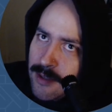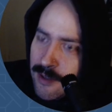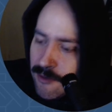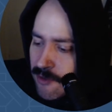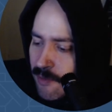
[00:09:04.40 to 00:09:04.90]

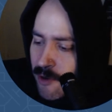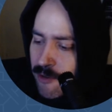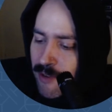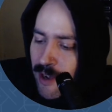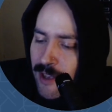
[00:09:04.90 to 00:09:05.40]
remote
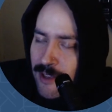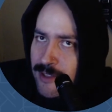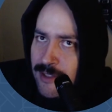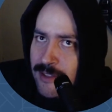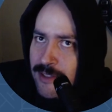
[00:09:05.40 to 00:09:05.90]
files
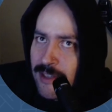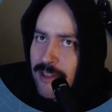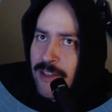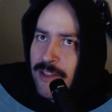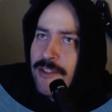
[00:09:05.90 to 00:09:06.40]
is
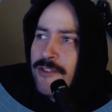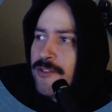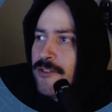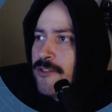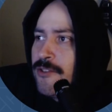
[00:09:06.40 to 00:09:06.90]

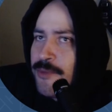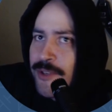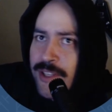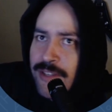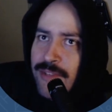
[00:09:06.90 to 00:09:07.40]
super
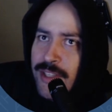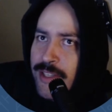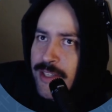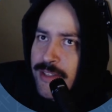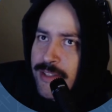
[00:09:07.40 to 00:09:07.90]

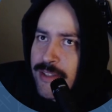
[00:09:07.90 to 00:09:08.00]
convenient